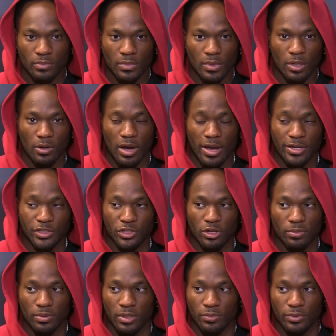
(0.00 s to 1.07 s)
Oh, I enjoy
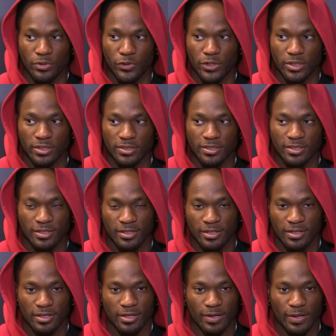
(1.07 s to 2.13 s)
playing with Chris.
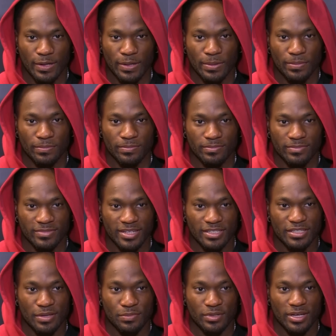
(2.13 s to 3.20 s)
Next
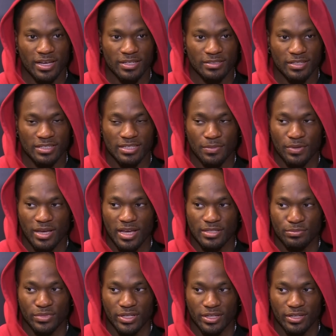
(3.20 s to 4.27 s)
time he has
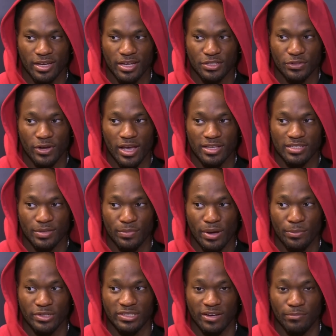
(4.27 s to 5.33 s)
media, you guys should ask him how
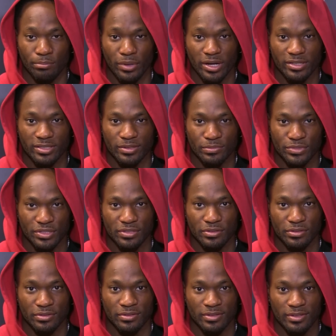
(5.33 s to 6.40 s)
much I've bugged him
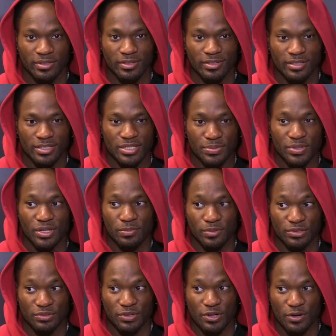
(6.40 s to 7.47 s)
to speed up
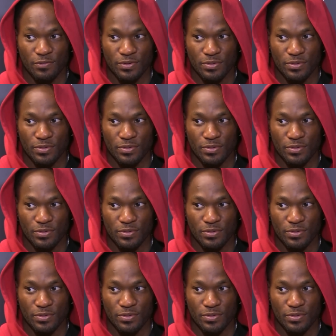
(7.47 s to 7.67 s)
his recovery